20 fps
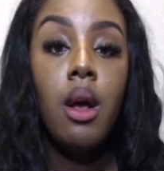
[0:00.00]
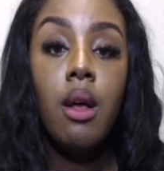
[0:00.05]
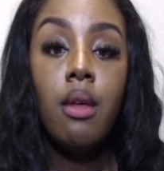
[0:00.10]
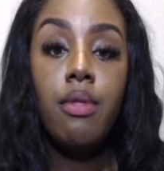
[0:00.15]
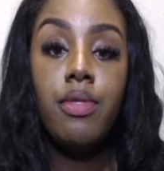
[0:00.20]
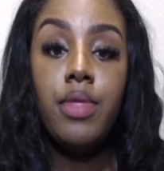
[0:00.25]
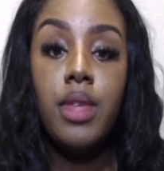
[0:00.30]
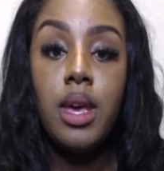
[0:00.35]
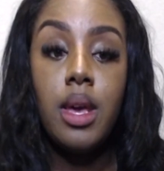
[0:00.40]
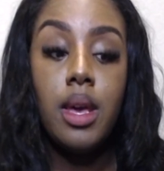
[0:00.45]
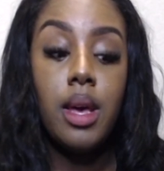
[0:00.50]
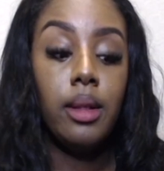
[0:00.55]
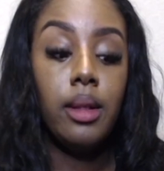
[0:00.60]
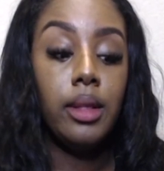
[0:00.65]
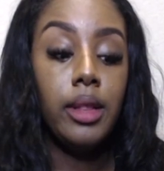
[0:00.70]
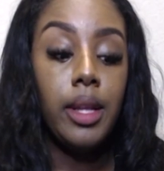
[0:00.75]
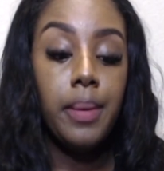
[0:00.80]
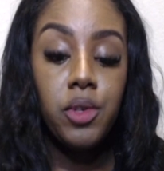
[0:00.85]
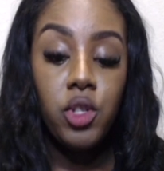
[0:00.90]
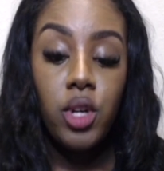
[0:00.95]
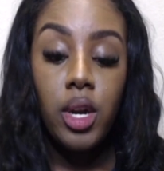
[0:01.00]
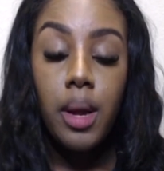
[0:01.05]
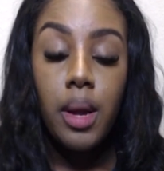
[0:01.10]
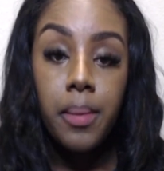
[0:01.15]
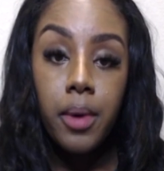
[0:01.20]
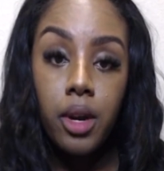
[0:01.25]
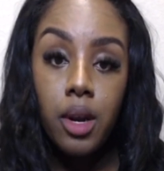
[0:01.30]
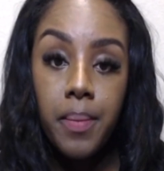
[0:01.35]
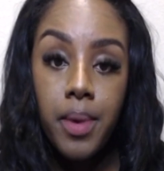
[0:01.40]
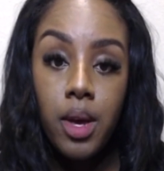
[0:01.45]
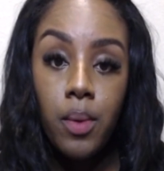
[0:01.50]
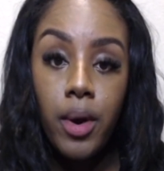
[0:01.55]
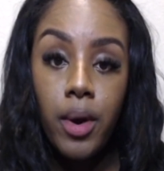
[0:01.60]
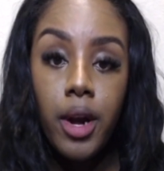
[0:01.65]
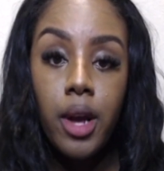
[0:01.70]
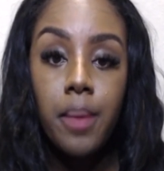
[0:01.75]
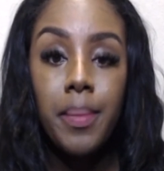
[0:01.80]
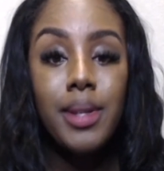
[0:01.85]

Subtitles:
the lip shade I'm going to be wearing.